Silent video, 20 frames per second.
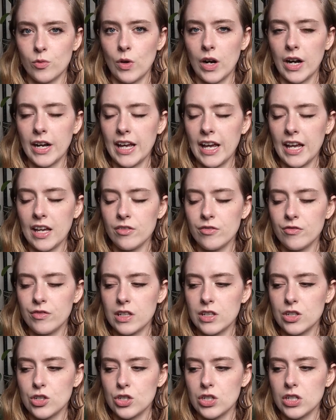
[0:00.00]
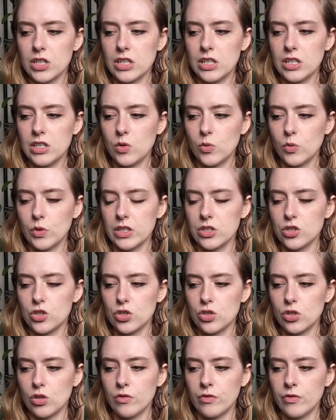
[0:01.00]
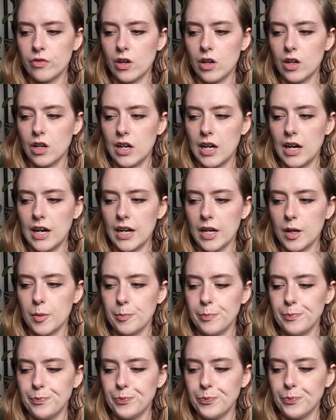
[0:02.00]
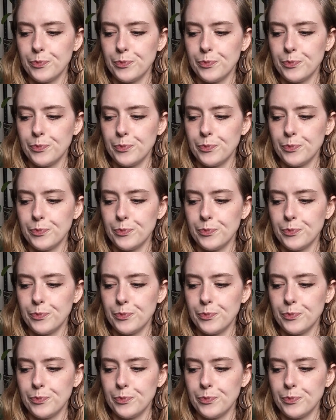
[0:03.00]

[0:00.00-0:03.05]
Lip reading: YA fiction, which so far I'm